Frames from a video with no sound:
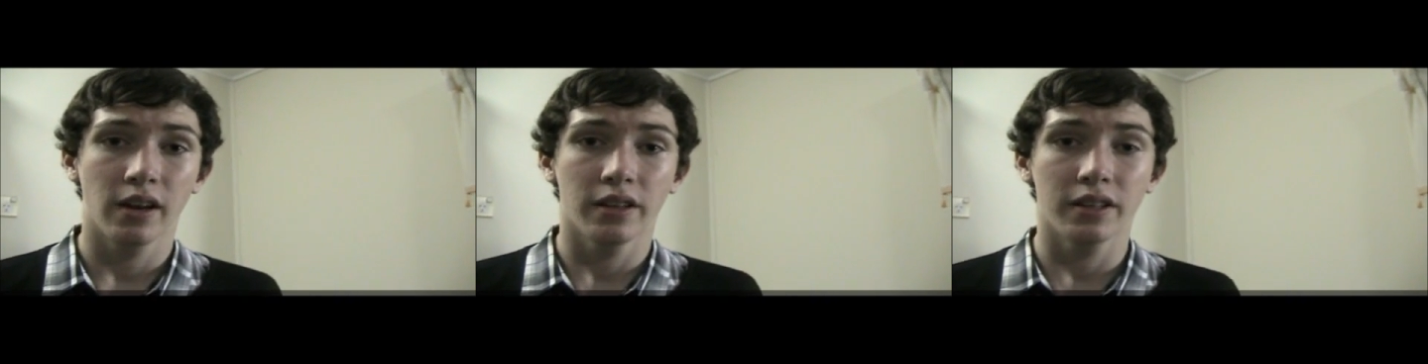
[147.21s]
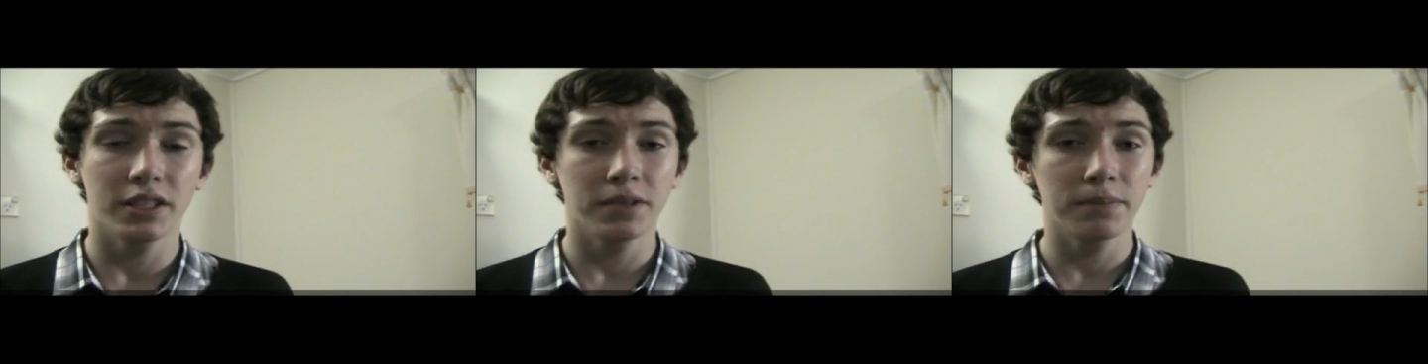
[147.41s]

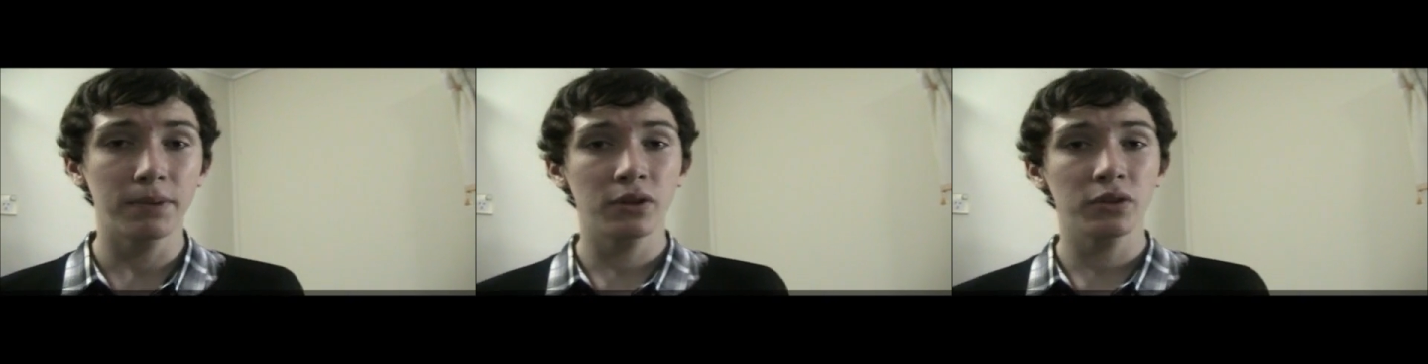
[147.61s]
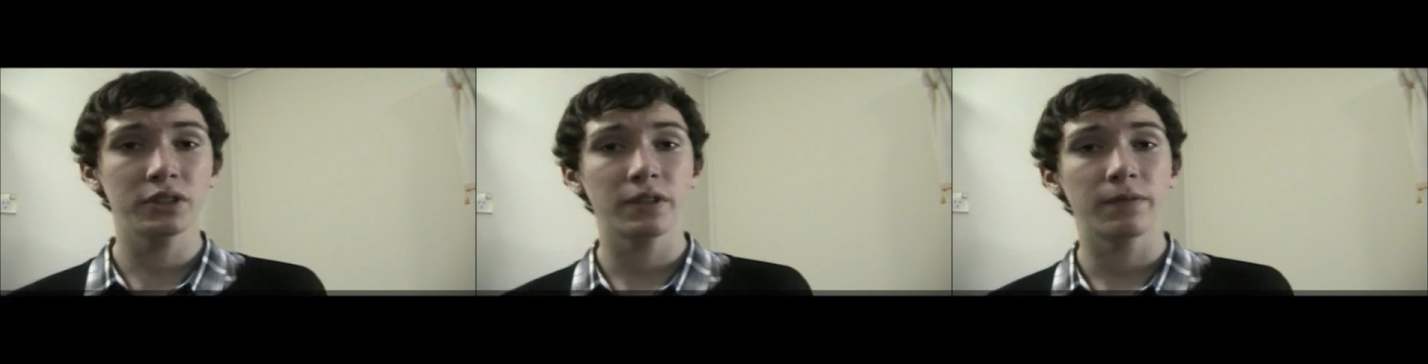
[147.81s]
this is
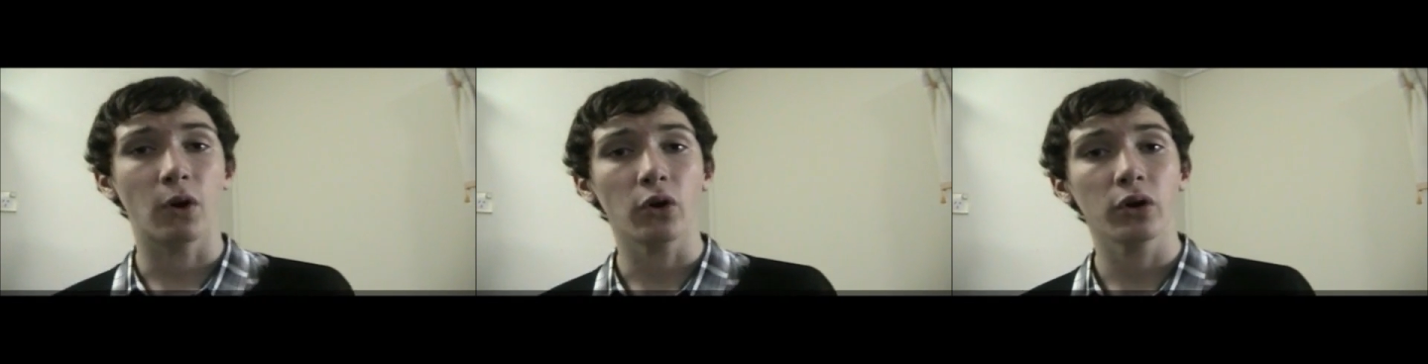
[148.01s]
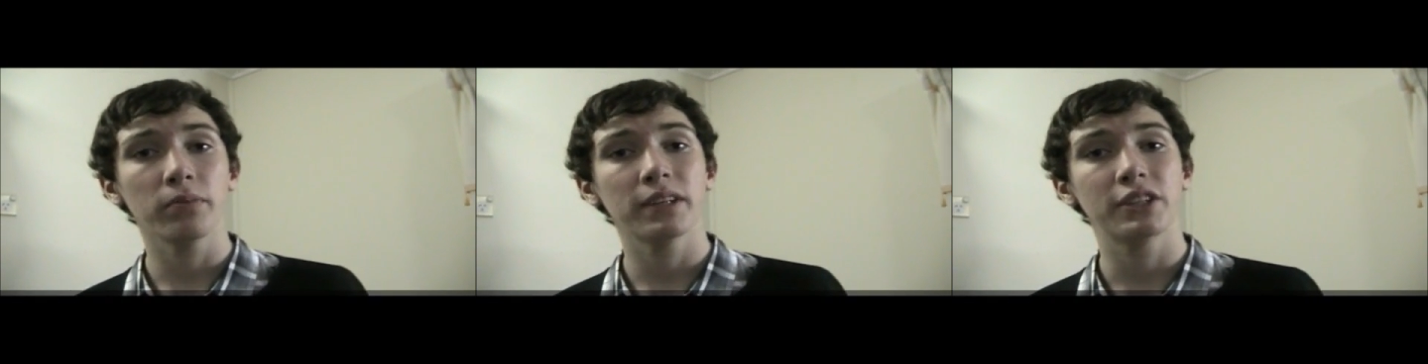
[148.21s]
because the
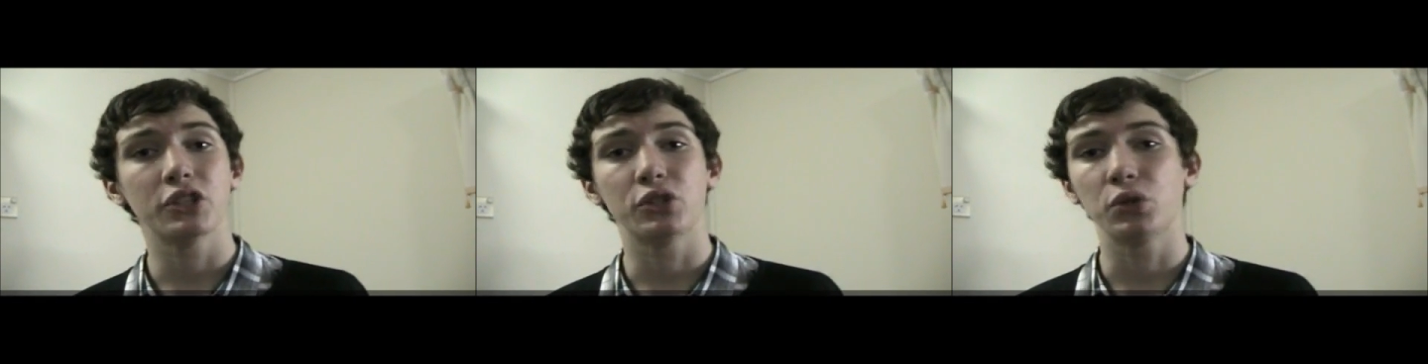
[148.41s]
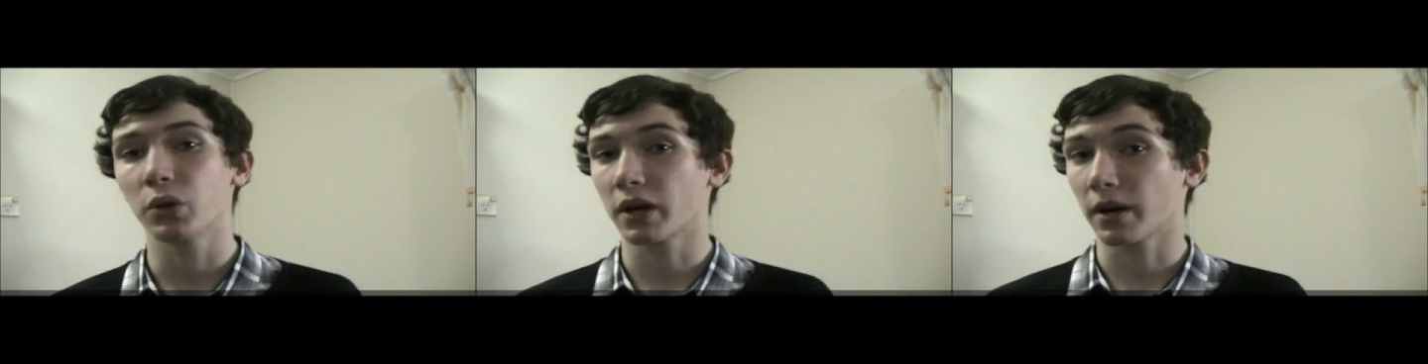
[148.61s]
volume that you
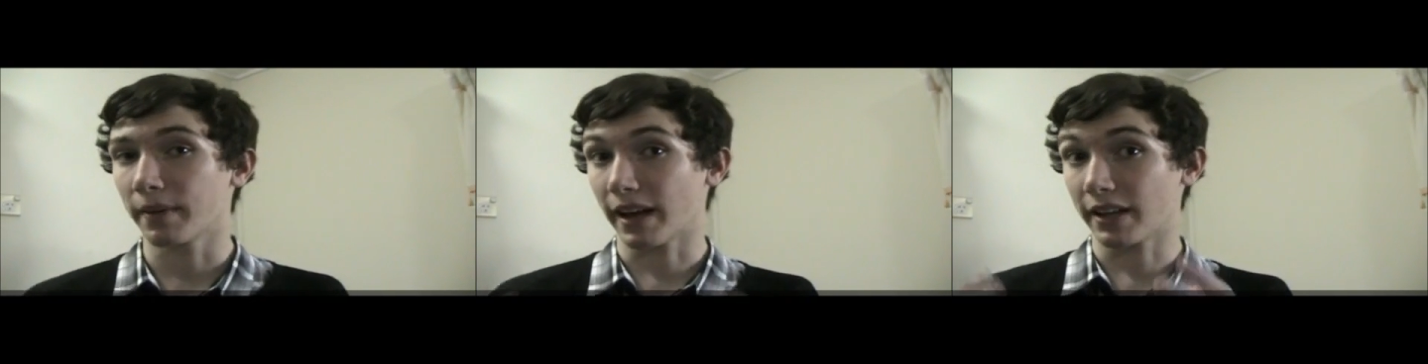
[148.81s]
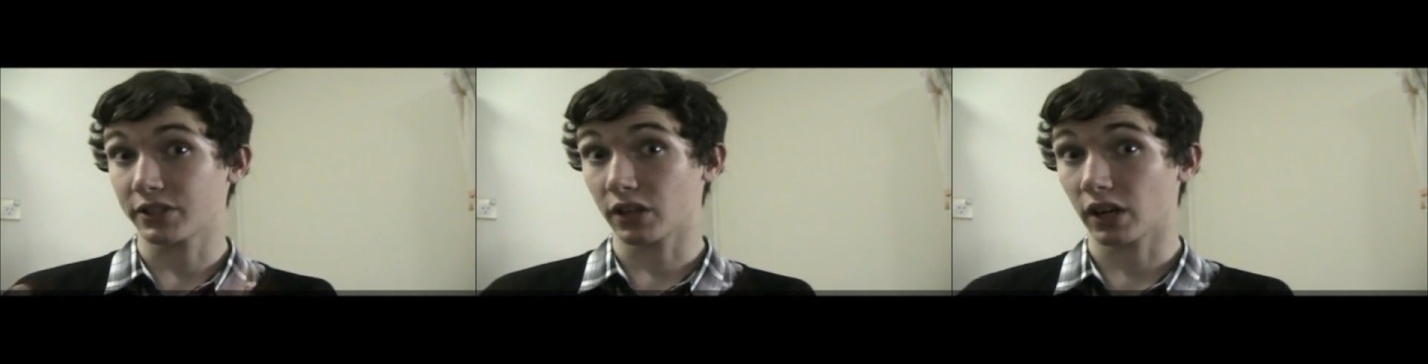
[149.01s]
took up
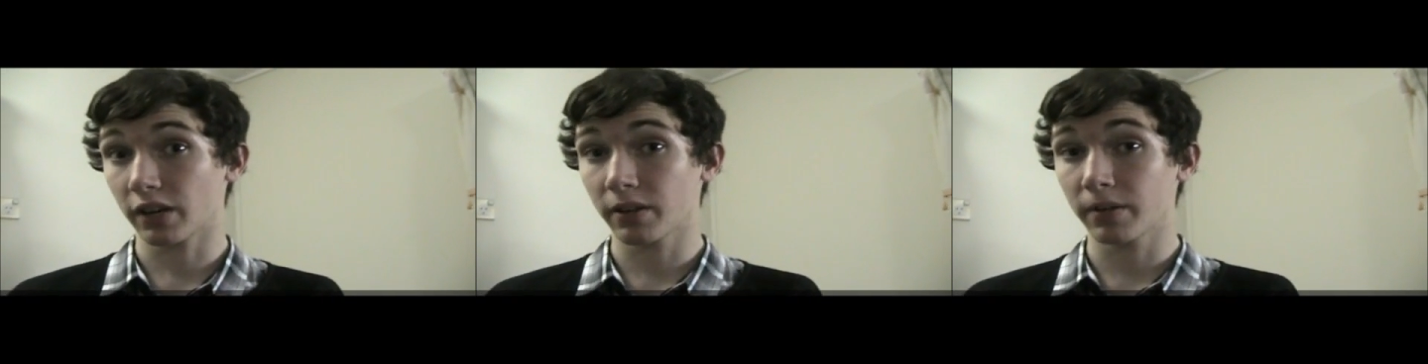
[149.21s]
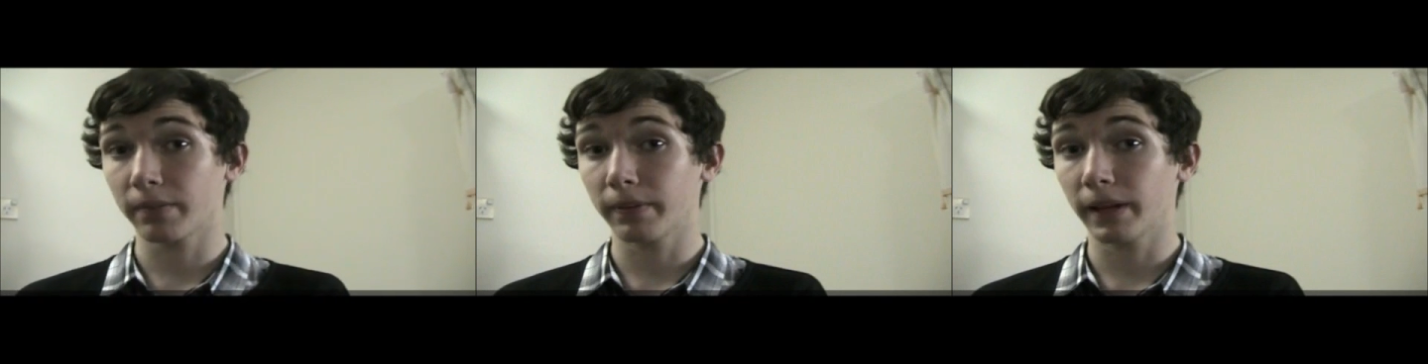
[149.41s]
outside
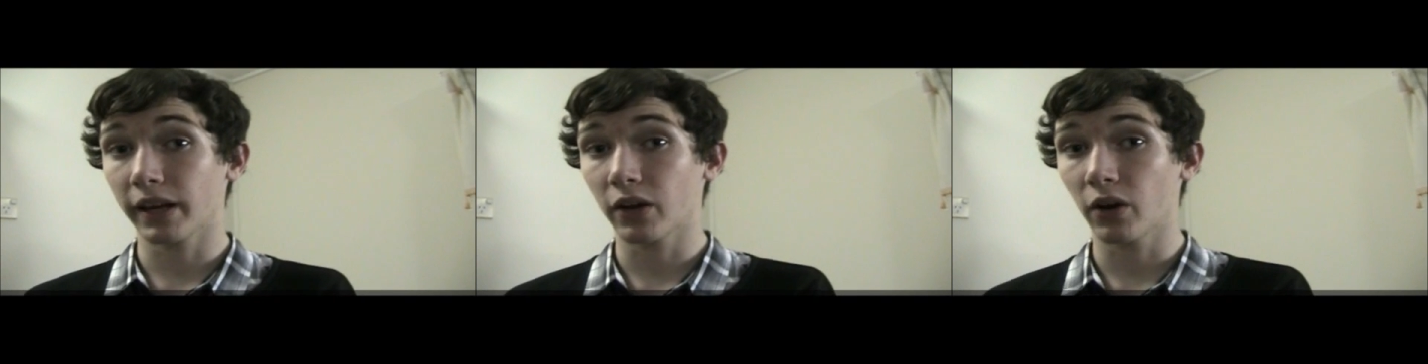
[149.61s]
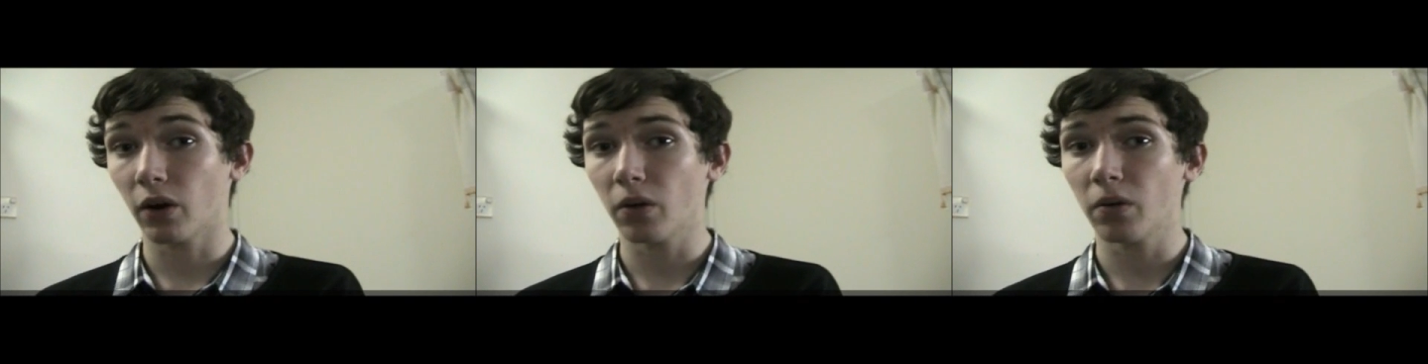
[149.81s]
of the black
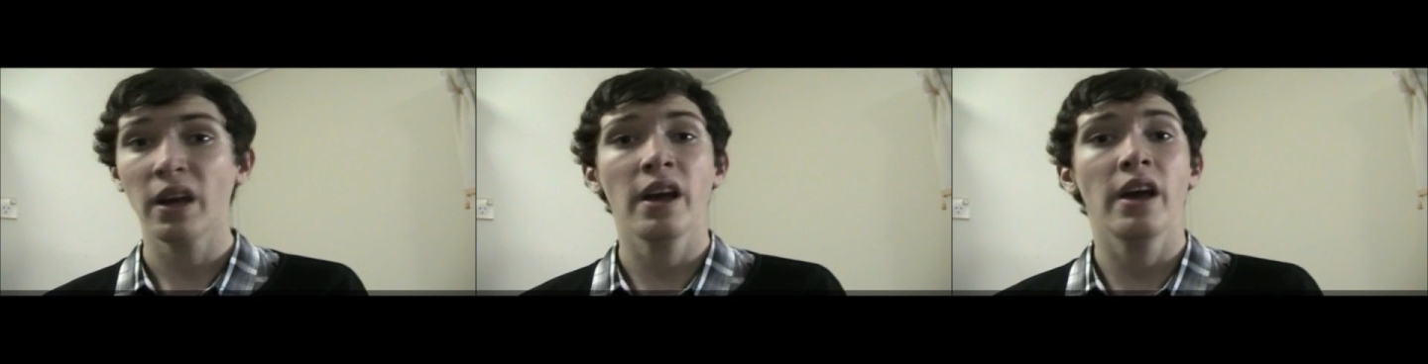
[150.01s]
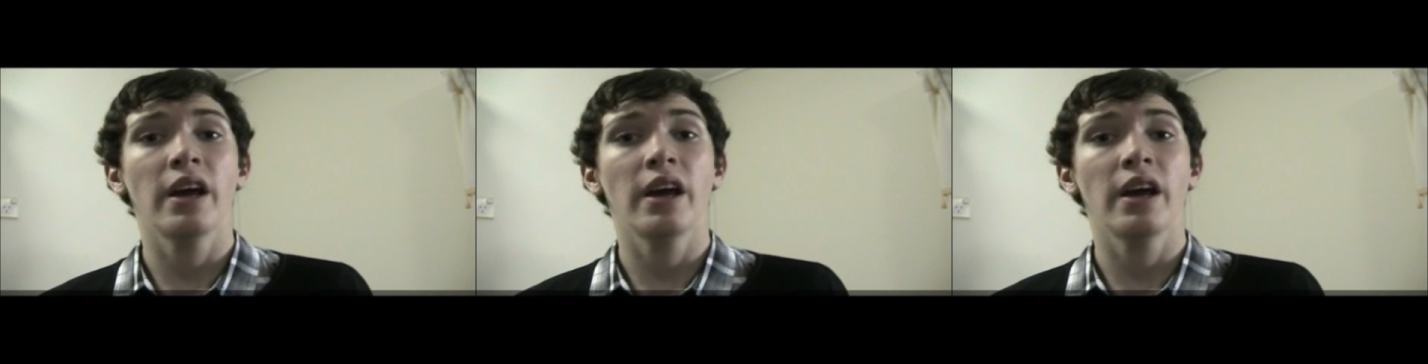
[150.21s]
hole